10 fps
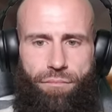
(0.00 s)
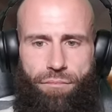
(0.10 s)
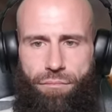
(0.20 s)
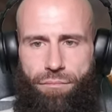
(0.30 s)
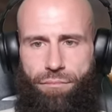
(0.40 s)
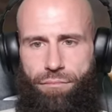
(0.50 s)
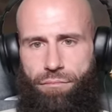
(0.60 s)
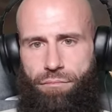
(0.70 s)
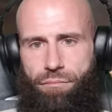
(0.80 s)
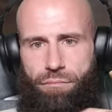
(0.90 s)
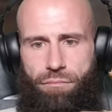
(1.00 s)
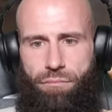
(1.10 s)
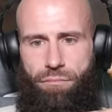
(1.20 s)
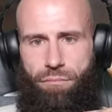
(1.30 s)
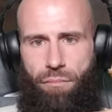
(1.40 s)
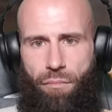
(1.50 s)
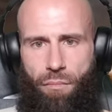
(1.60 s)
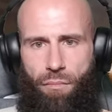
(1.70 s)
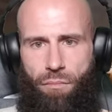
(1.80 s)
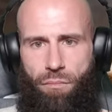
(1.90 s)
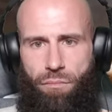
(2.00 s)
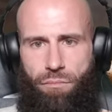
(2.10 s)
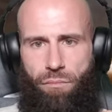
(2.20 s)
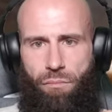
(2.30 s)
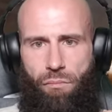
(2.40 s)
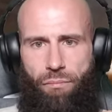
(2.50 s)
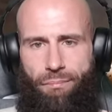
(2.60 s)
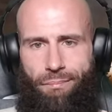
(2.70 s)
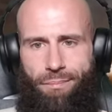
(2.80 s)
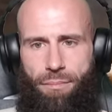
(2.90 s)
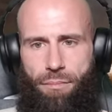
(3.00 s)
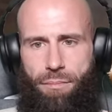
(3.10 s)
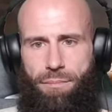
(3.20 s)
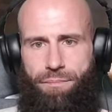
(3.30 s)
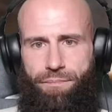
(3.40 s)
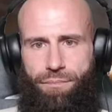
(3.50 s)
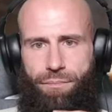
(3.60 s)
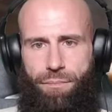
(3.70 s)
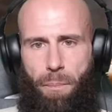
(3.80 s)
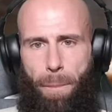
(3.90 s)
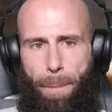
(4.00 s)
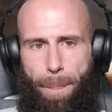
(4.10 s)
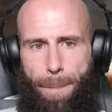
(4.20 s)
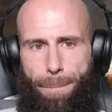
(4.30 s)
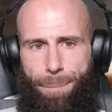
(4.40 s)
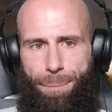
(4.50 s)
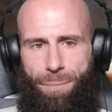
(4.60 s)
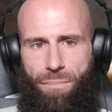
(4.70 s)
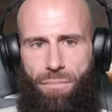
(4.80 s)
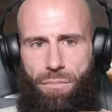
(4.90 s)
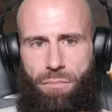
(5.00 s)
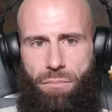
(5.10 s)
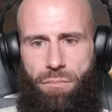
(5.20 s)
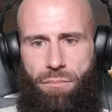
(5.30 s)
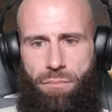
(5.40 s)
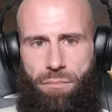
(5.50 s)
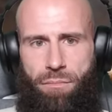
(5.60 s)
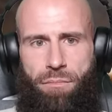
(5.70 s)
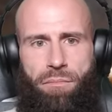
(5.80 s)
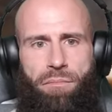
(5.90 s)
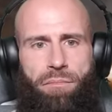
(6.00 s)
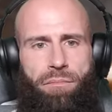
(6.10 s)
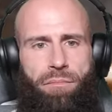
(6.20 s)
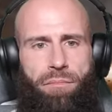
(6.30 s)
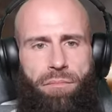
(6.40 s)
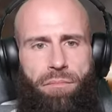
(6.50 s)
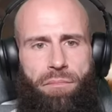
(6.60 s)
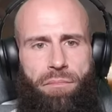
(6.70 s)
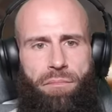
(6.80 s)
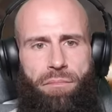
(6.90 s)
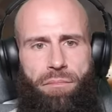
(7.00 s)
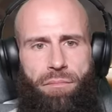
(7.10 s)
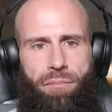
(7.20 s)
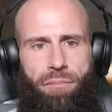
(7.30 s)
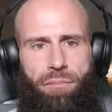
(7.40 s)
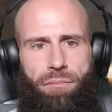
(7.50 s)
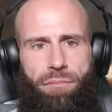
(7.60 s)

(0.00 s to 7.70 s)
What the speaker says: (silent)